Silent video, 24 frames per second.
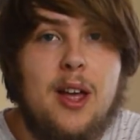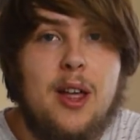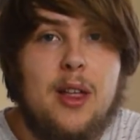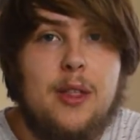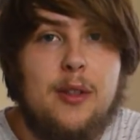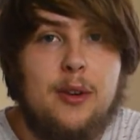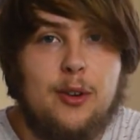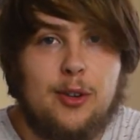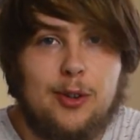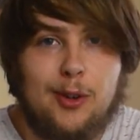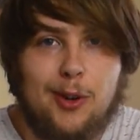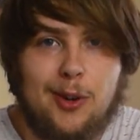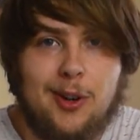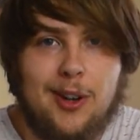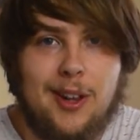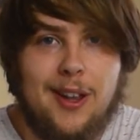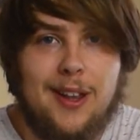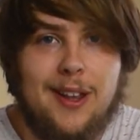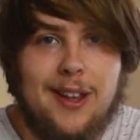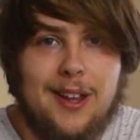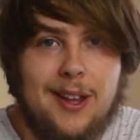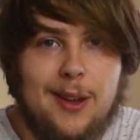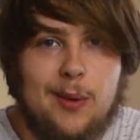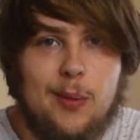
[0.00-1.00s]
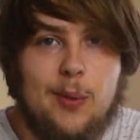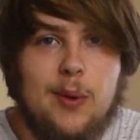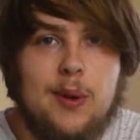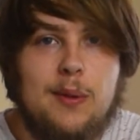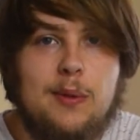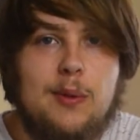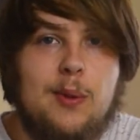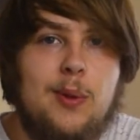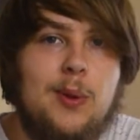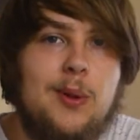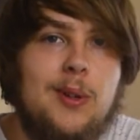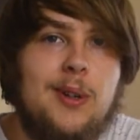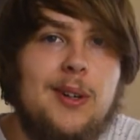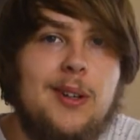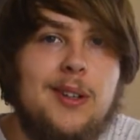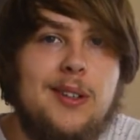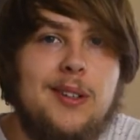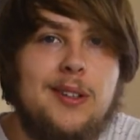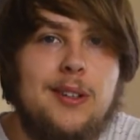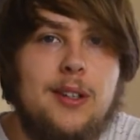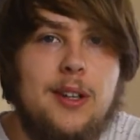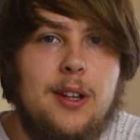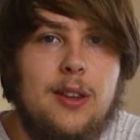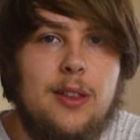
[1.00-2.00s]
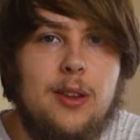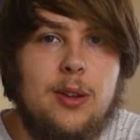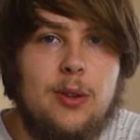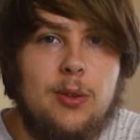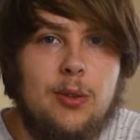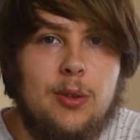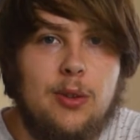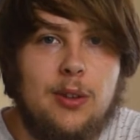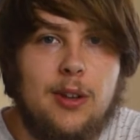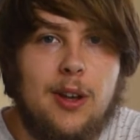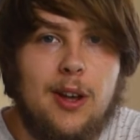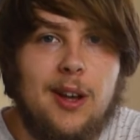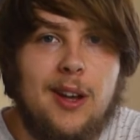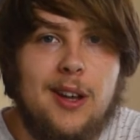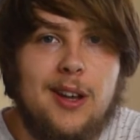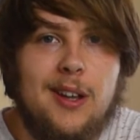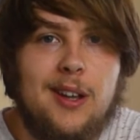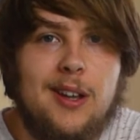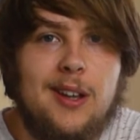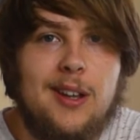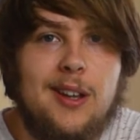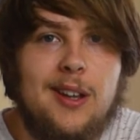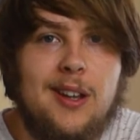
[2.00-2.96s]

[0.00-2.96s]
there's currently a heat wave going on in the UK,